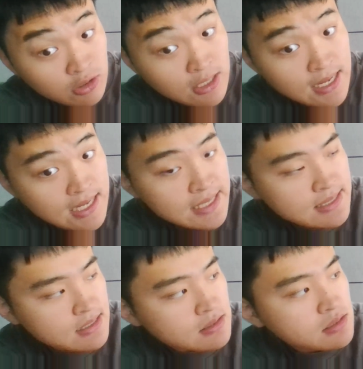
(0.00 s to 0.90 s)
a
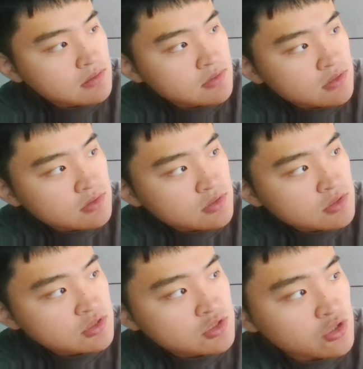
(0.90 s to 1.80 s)
lot.
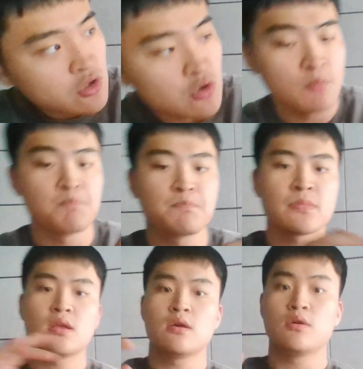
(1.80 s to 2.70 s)
So
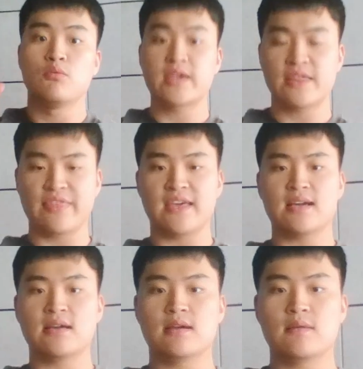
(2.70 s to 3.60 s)
we can
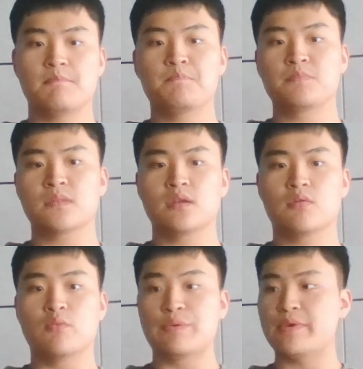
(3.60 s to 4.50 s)
think
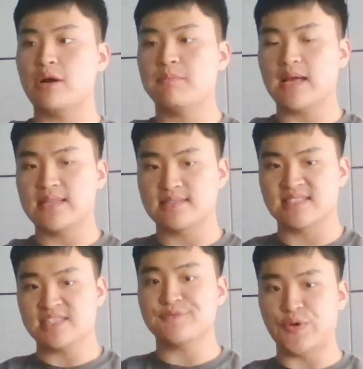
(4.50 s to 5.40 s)
when we apply the
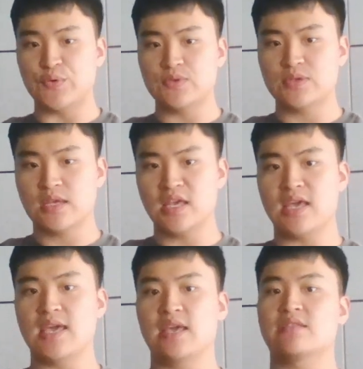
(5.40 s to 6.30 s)
6 volt
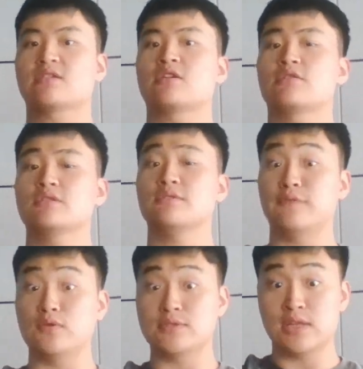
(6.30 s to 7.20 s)
and the current
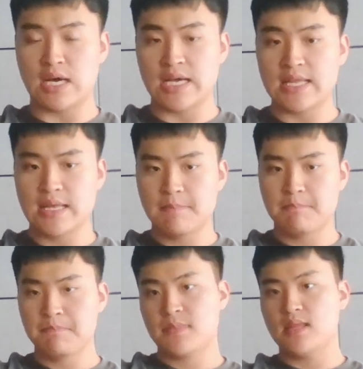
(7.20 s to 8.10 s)
flows a lot,
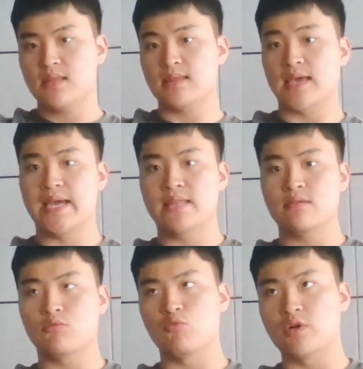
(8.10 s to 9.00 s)

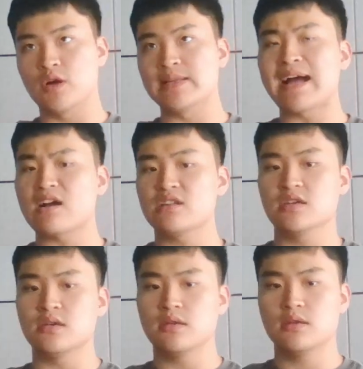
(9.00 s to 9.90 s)
then we're not
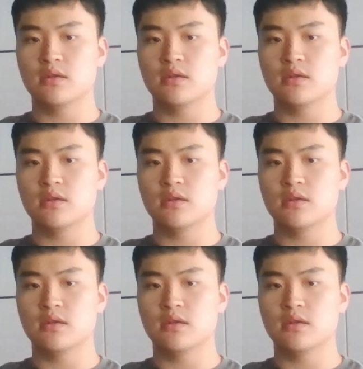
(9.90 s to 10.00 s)
gonna